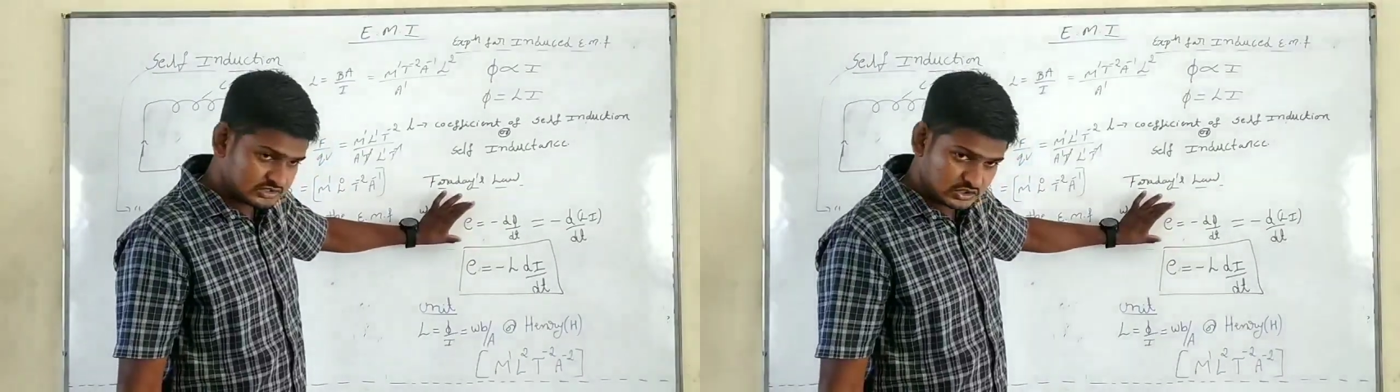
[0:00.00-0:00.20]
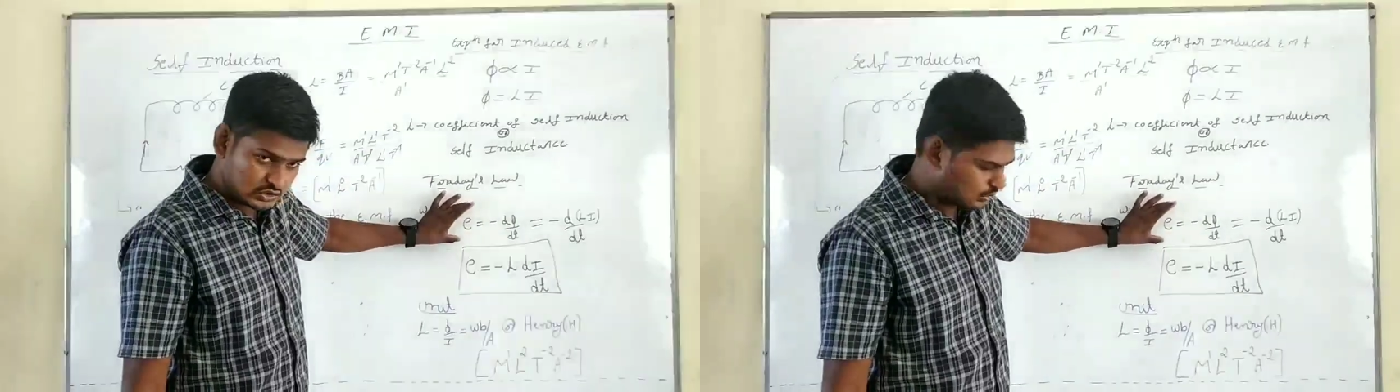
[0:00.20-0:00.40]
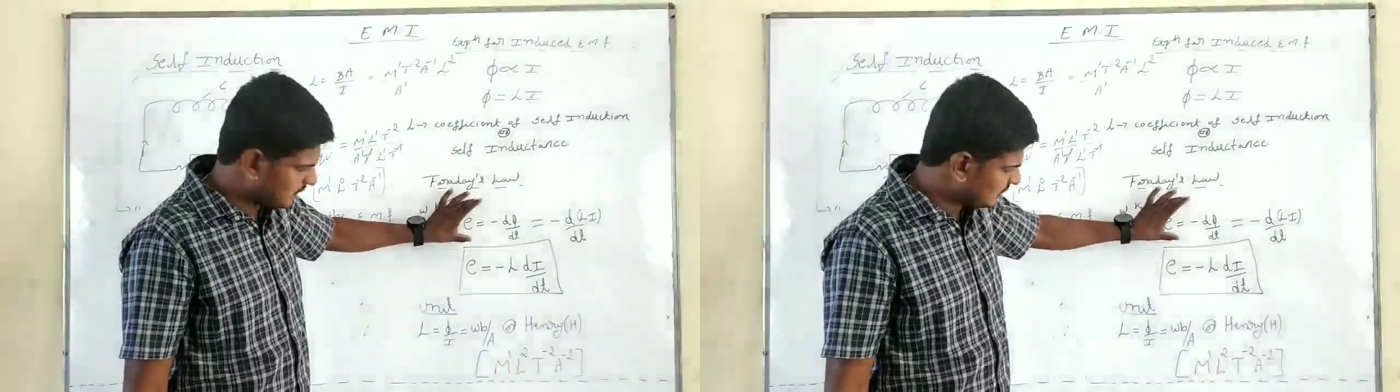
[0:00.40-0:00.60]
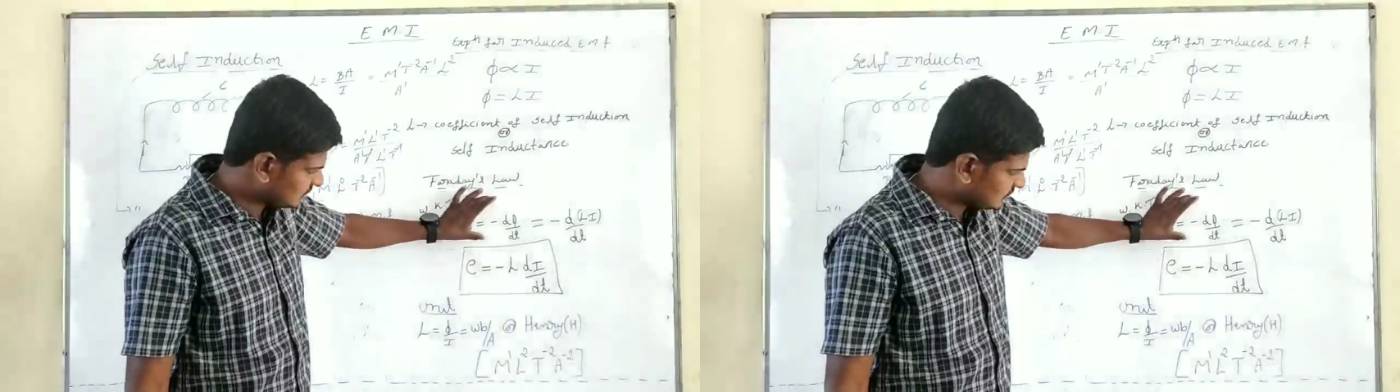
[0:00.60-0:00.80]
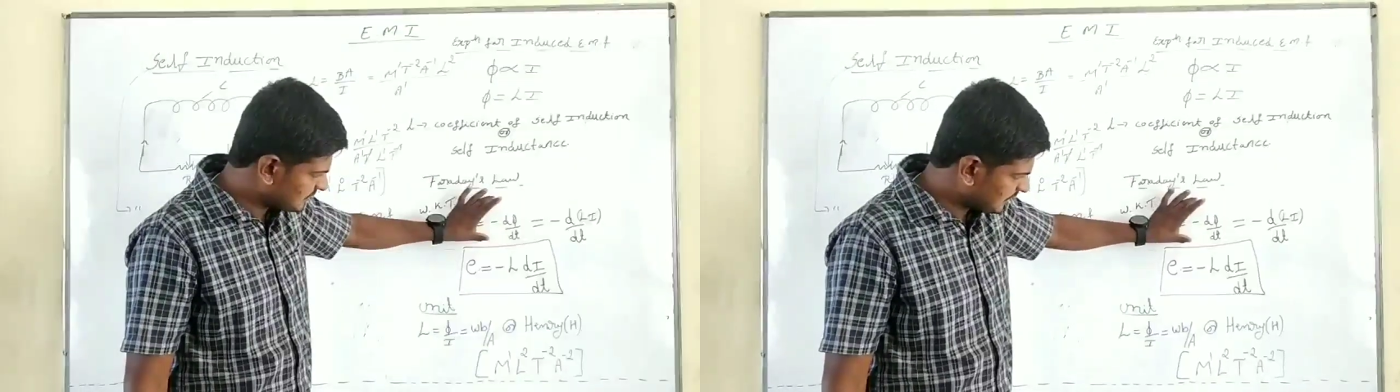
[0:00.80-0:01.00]
is equal to
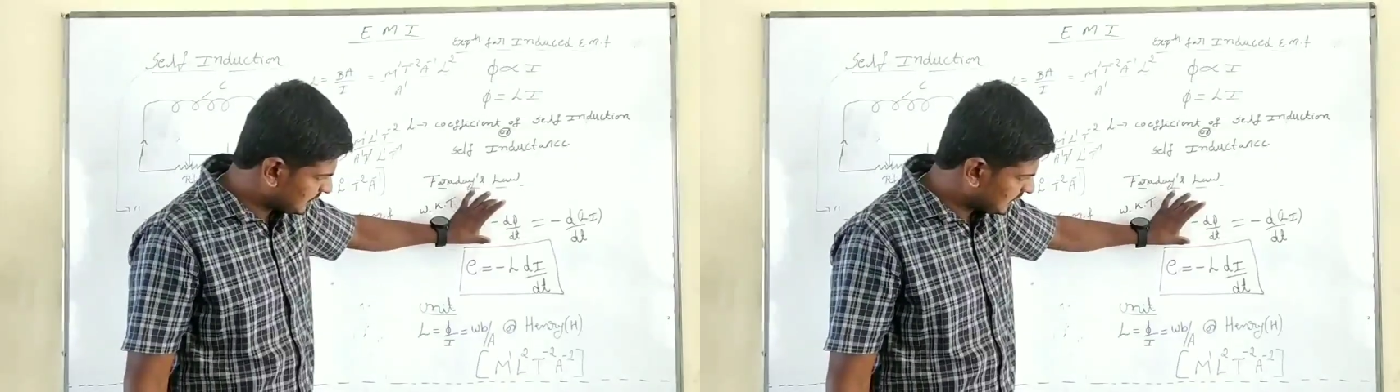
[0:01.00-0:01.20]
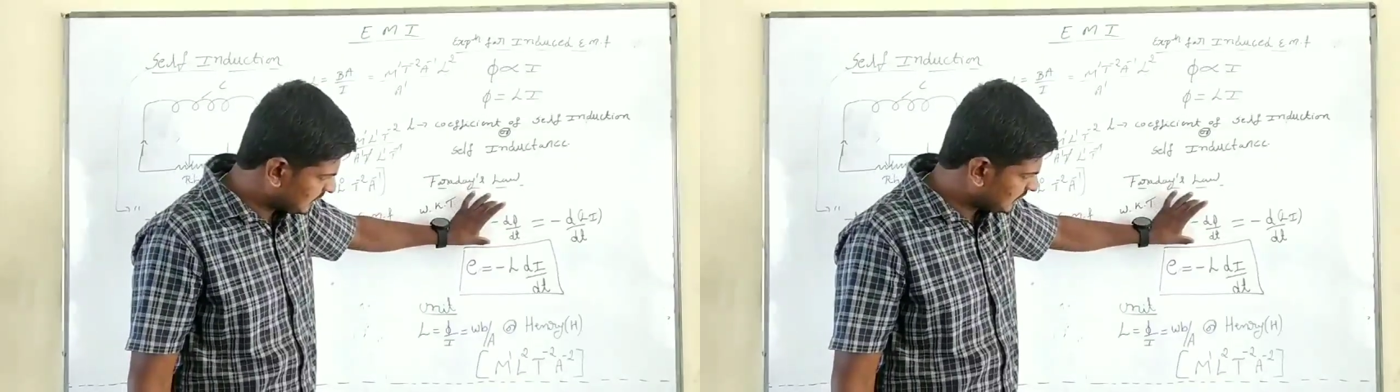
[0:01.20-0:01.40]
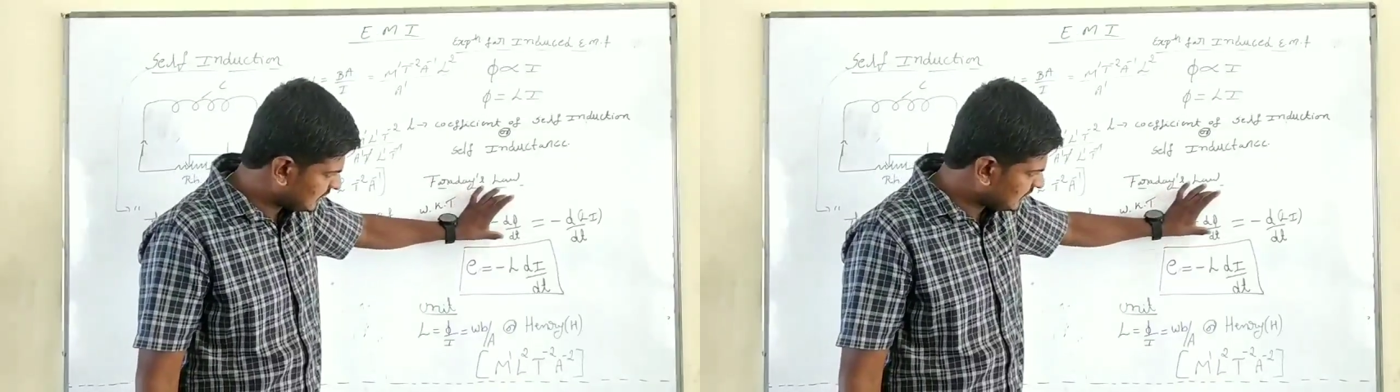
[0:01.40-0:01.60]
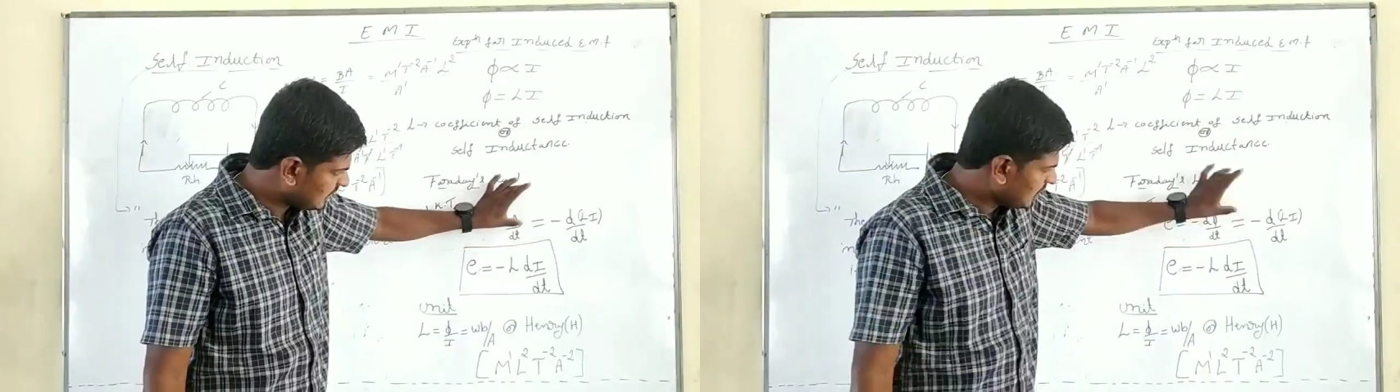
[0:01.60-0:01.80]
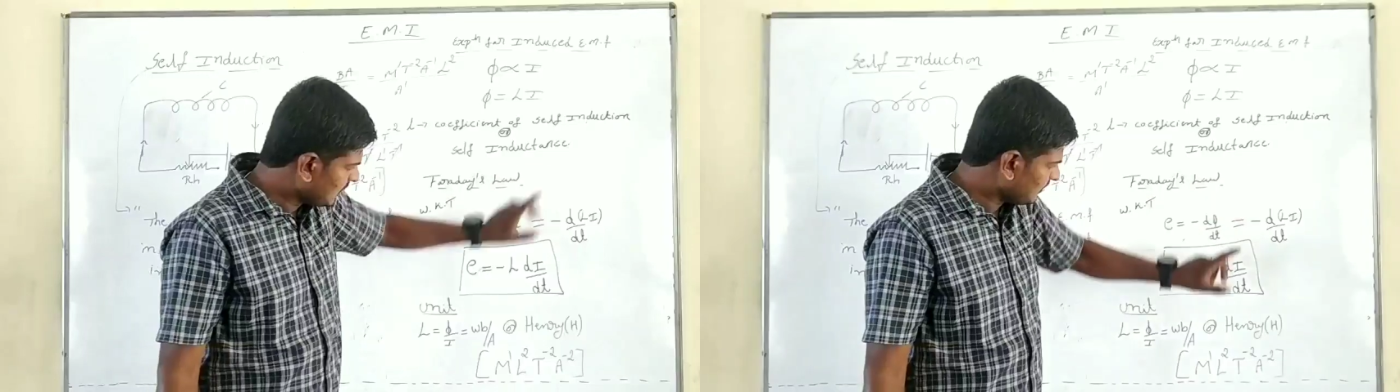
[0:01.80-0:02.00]
minus d pi by dt.